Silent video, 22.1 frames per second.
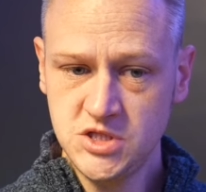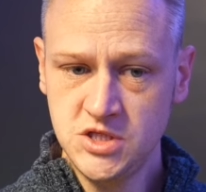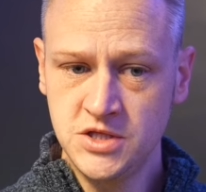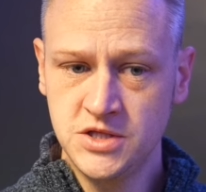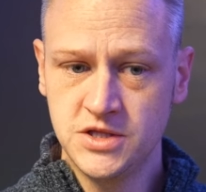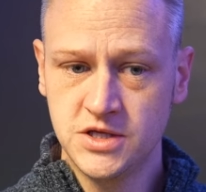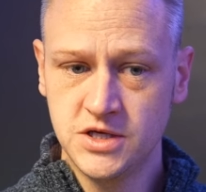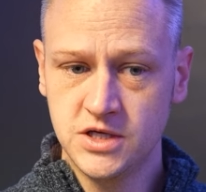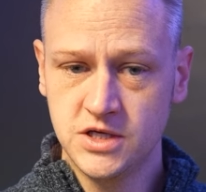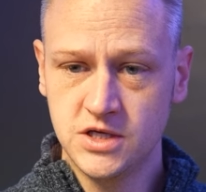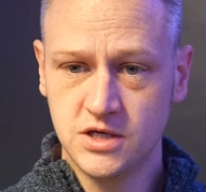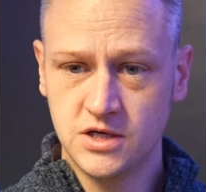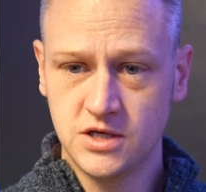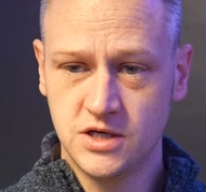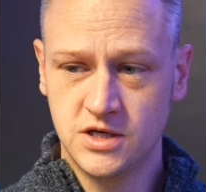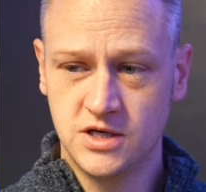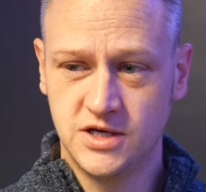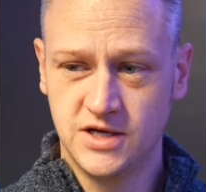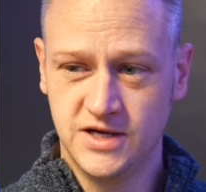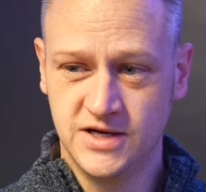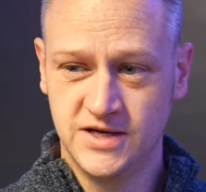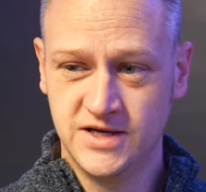they
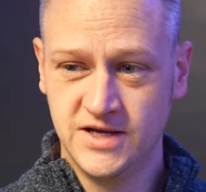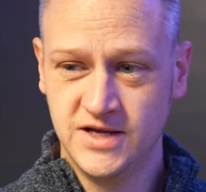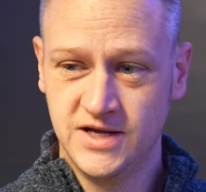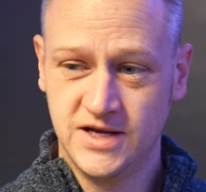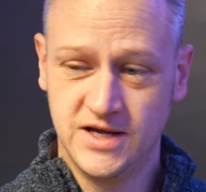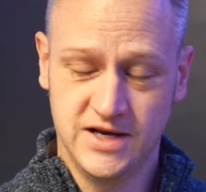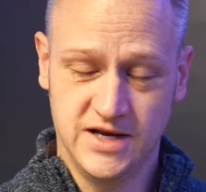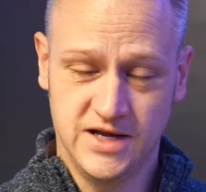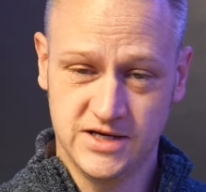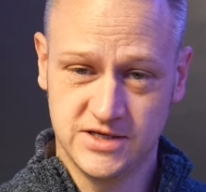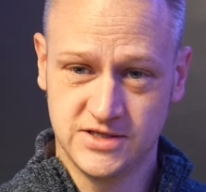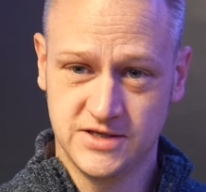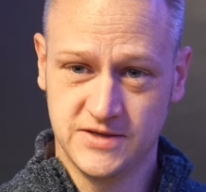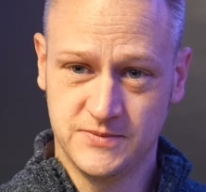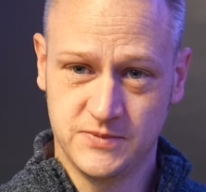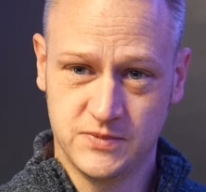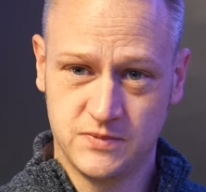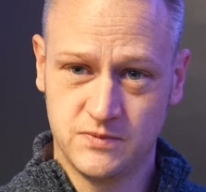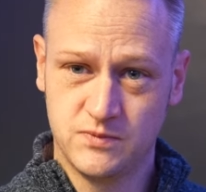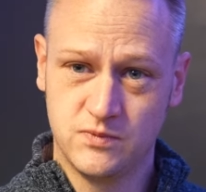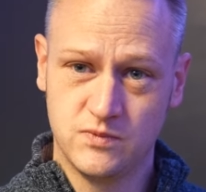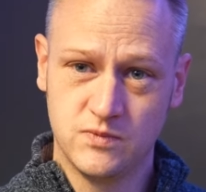uh, it actually
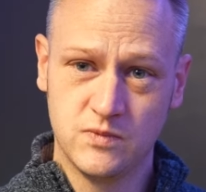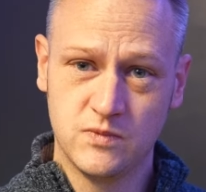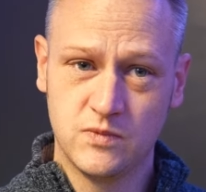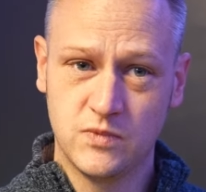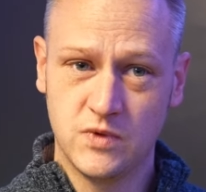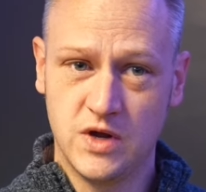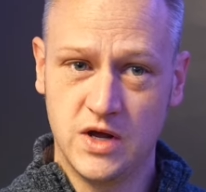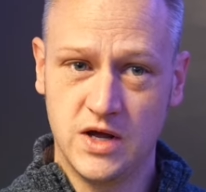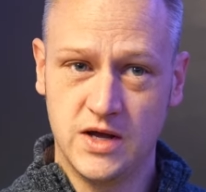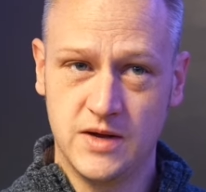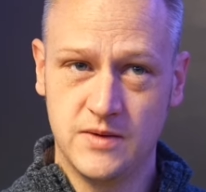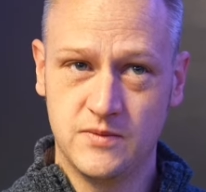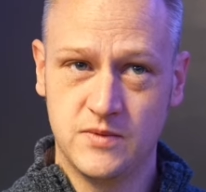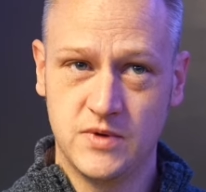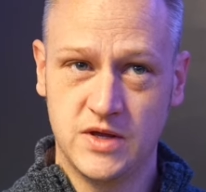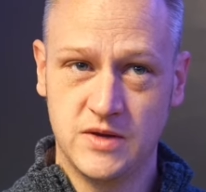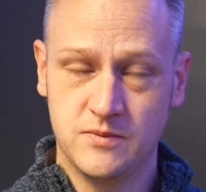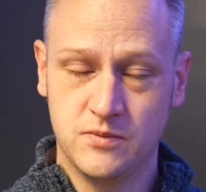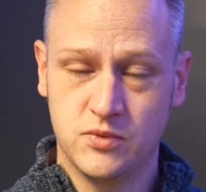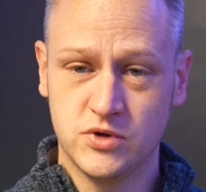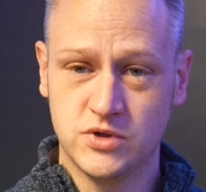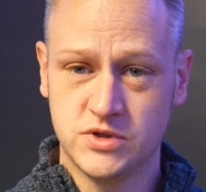uh,
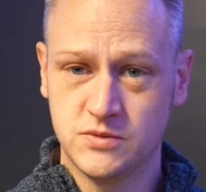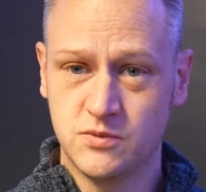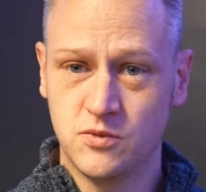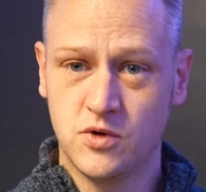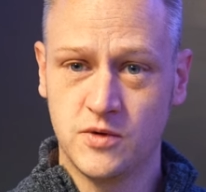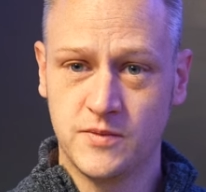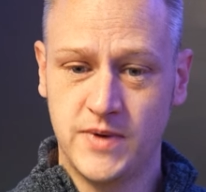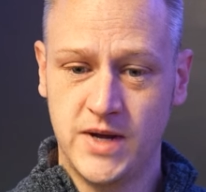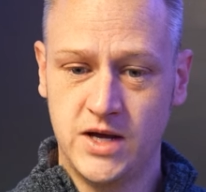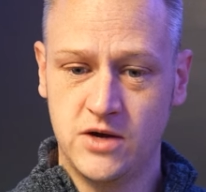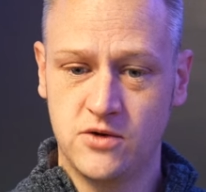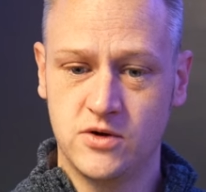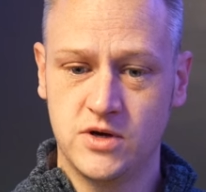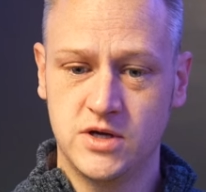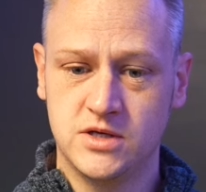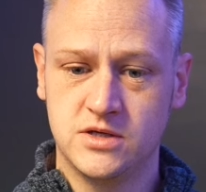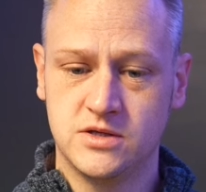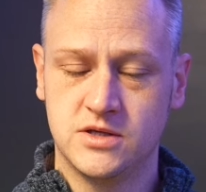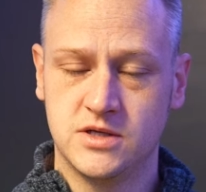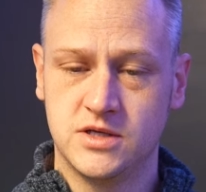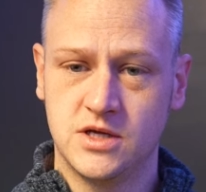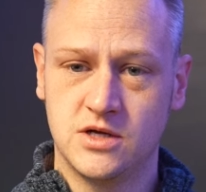inputs more power
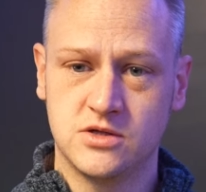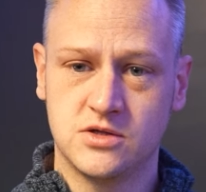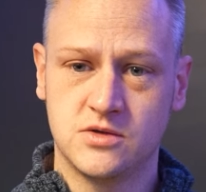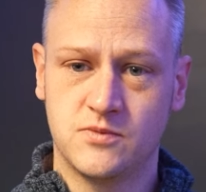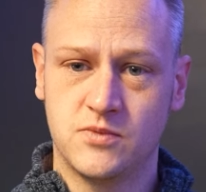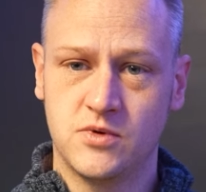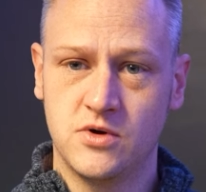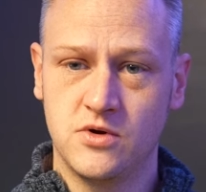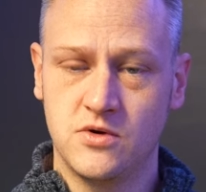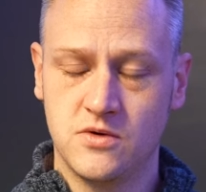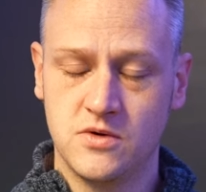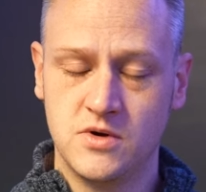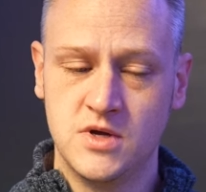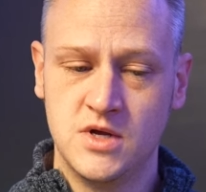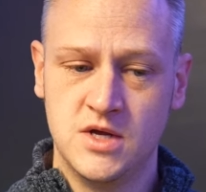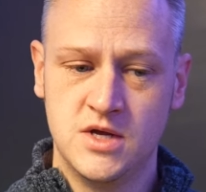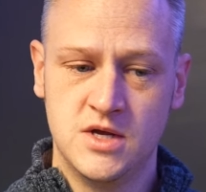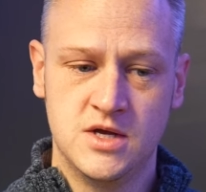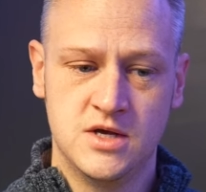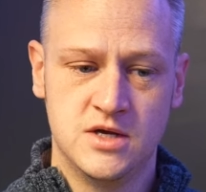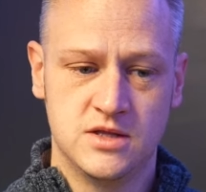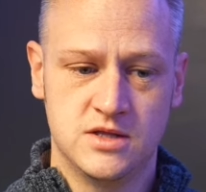into the Delta Pro
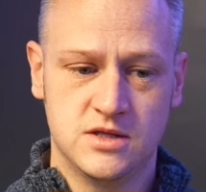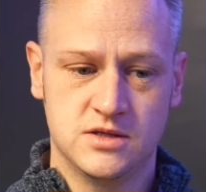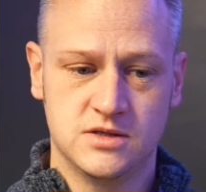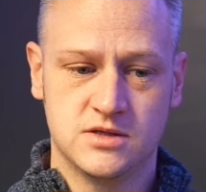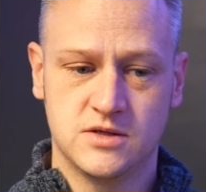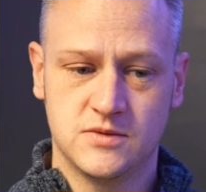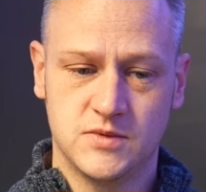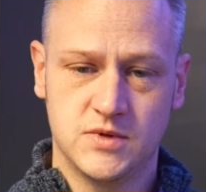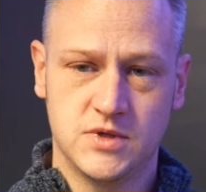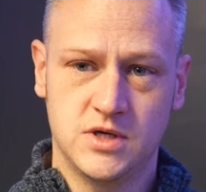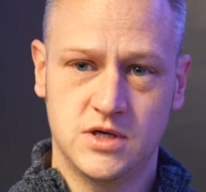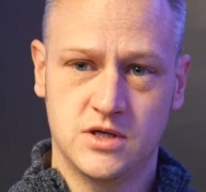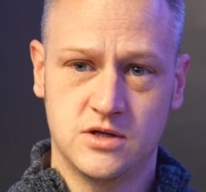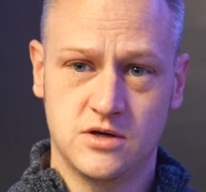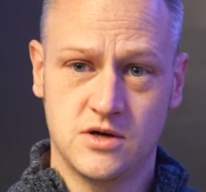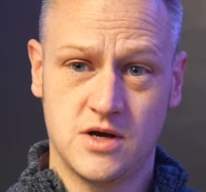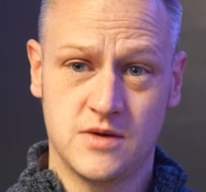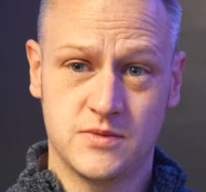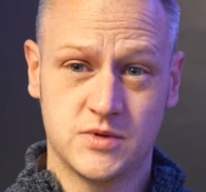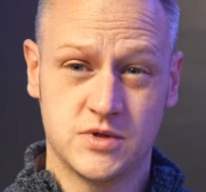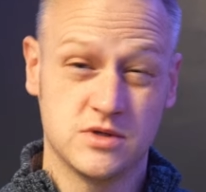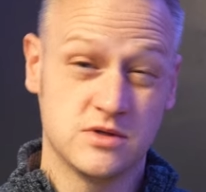than some of the other
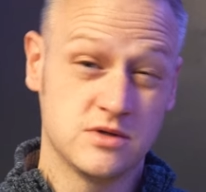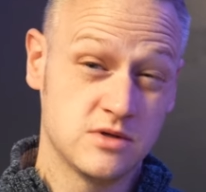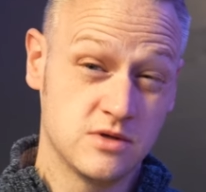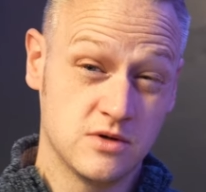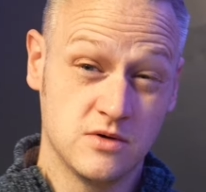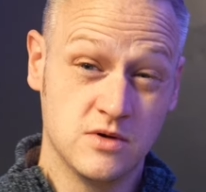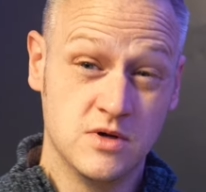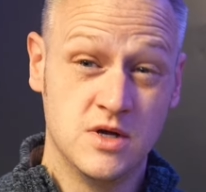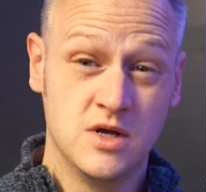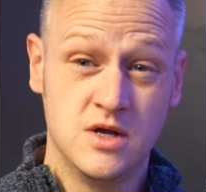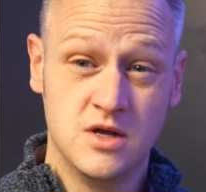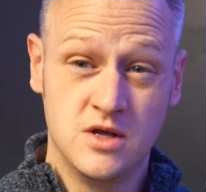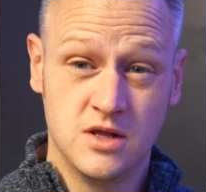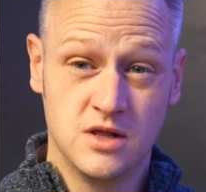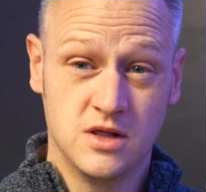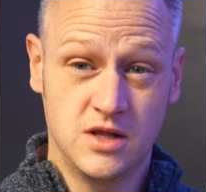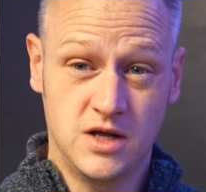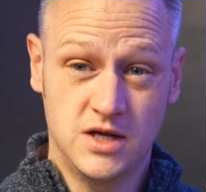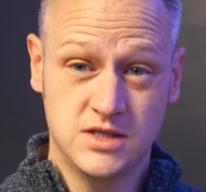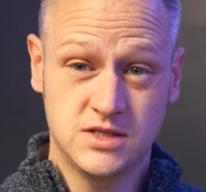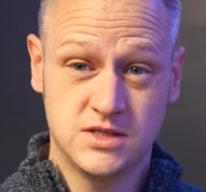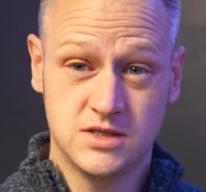options. So
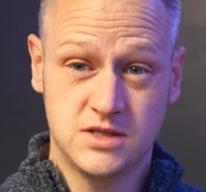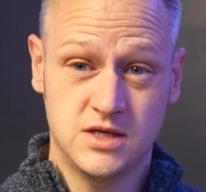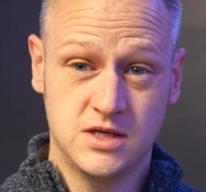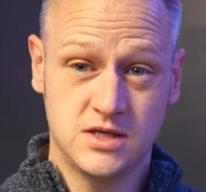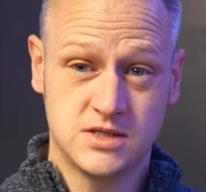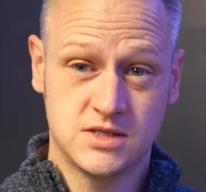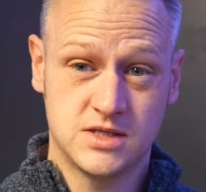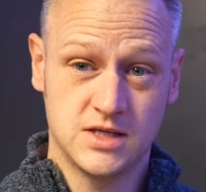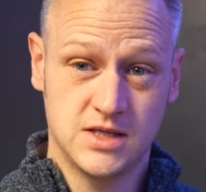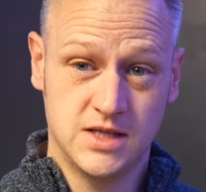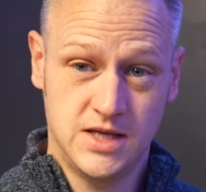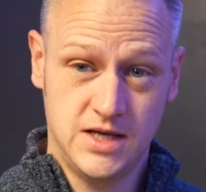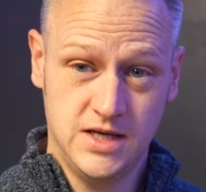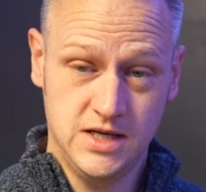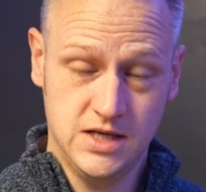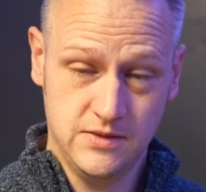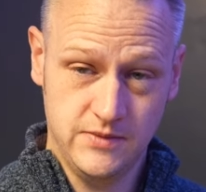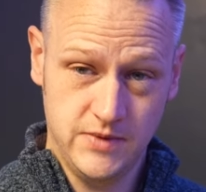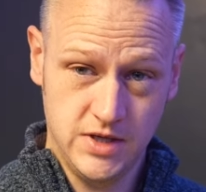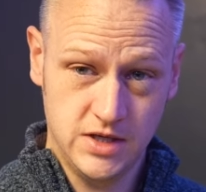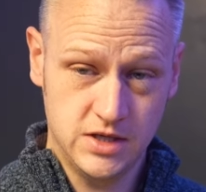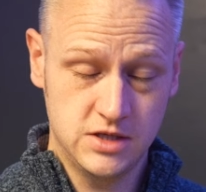lots of things to like
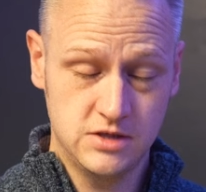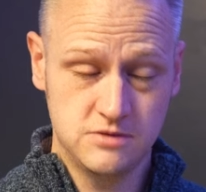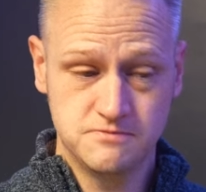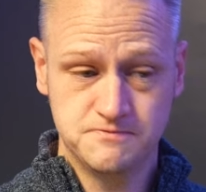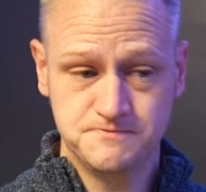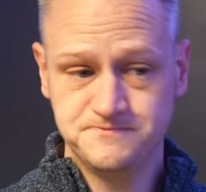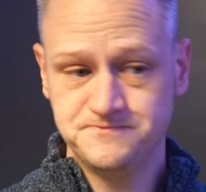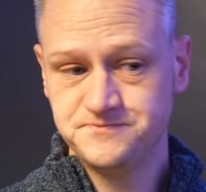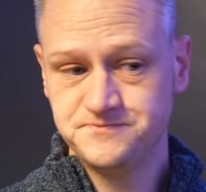about it,